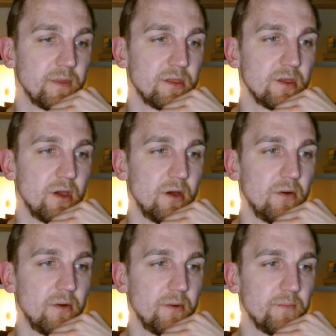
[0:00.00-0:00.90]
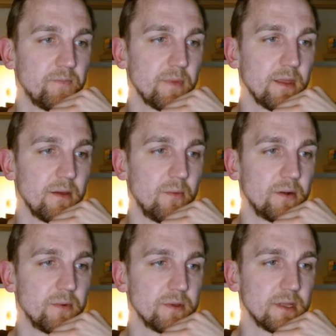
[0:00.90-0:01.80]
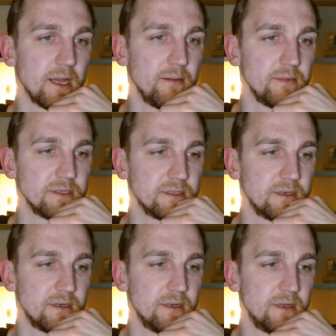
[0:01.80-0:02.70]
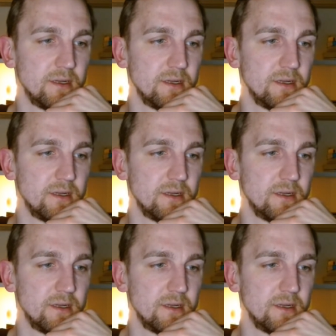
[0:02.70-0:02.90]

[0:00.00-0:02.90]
So what was the comments there?